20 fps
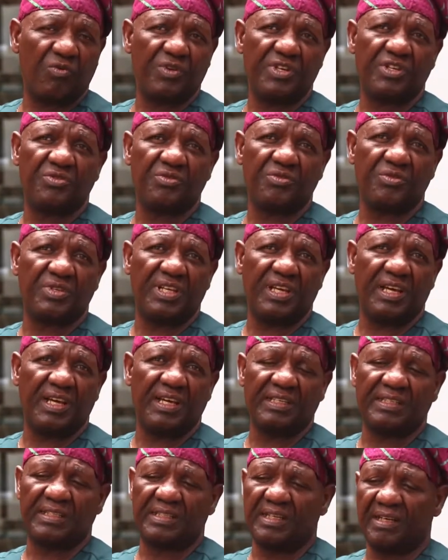we do there
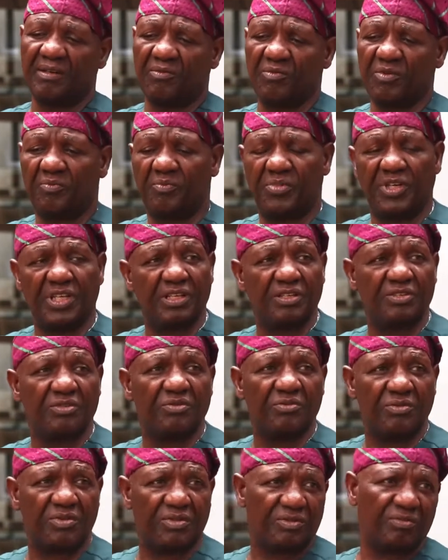is that we bring
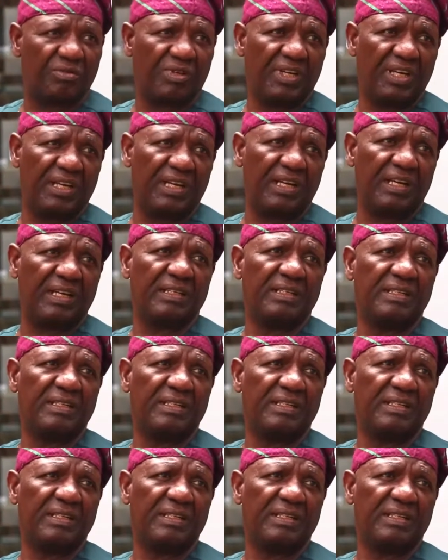youths together,